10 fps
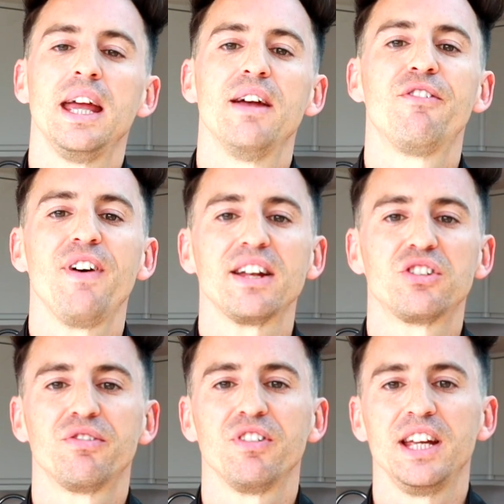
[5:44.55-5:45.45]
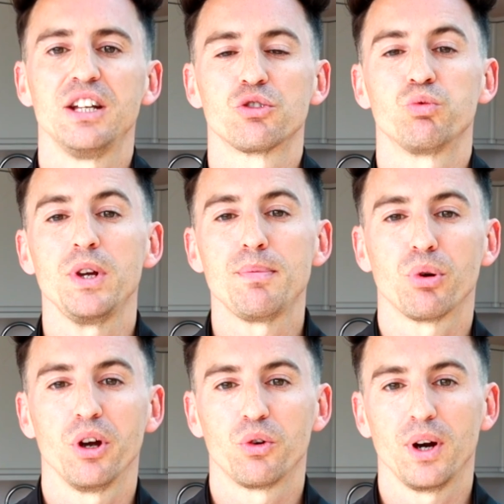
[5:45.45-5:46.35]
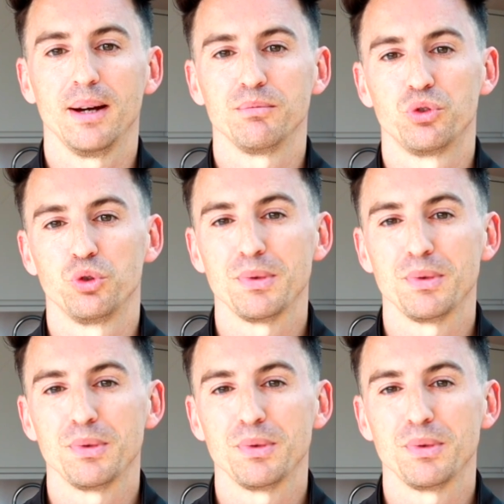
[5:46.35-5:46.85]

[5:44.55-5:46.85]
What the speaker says: Effectively, it just reprograms your